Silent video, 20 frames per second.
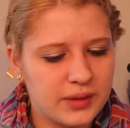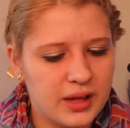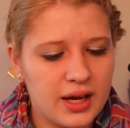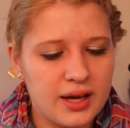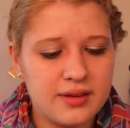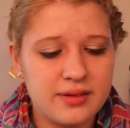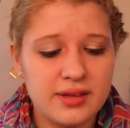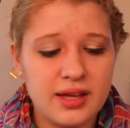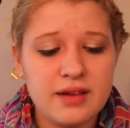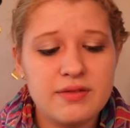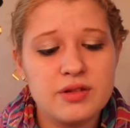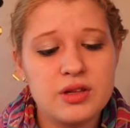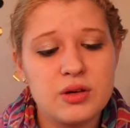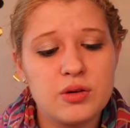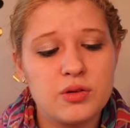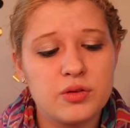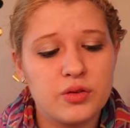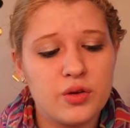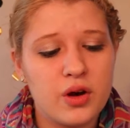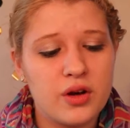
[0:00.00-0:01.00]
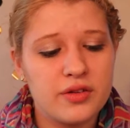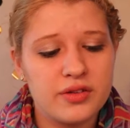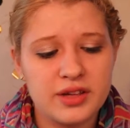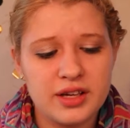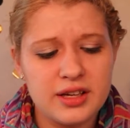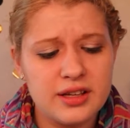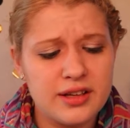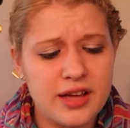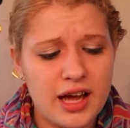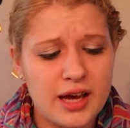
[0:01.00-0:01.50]
It's safe to use for all
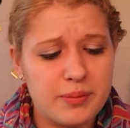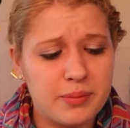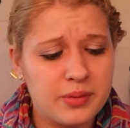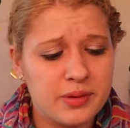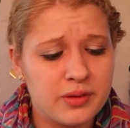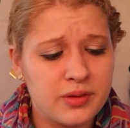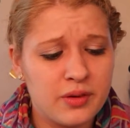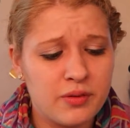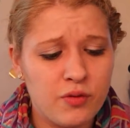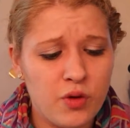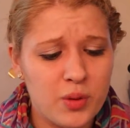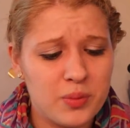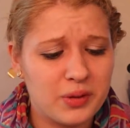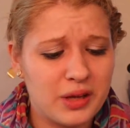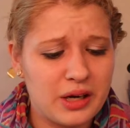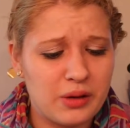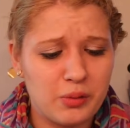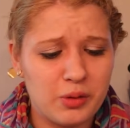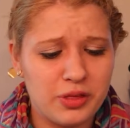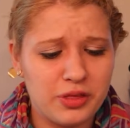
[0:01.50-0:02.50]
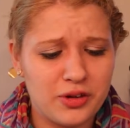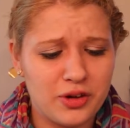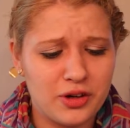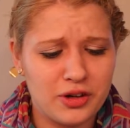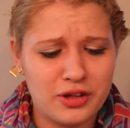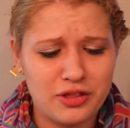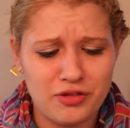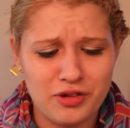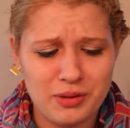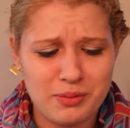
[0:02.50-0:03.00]
skin types. Formulated with
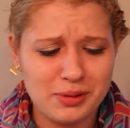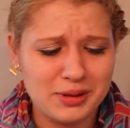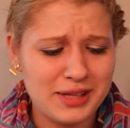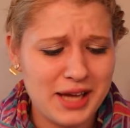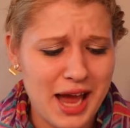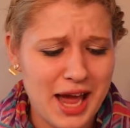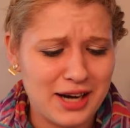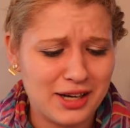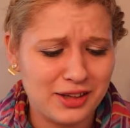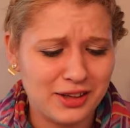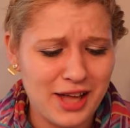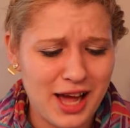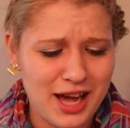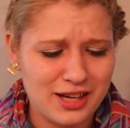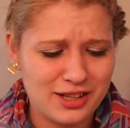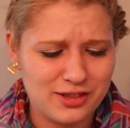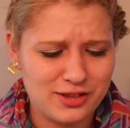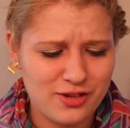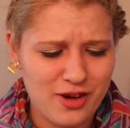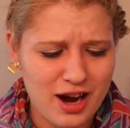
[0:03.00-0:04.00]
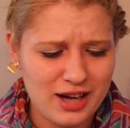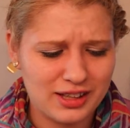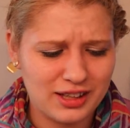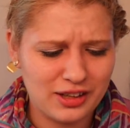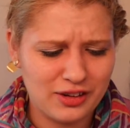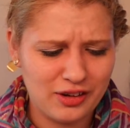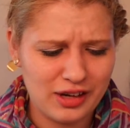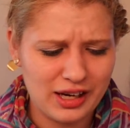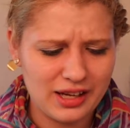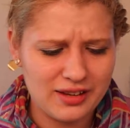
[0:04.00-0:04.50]
33 botanical extract
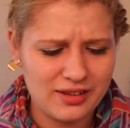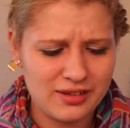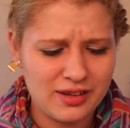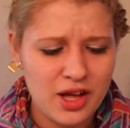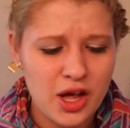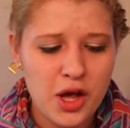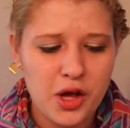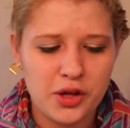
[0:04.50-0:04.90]
ingredients.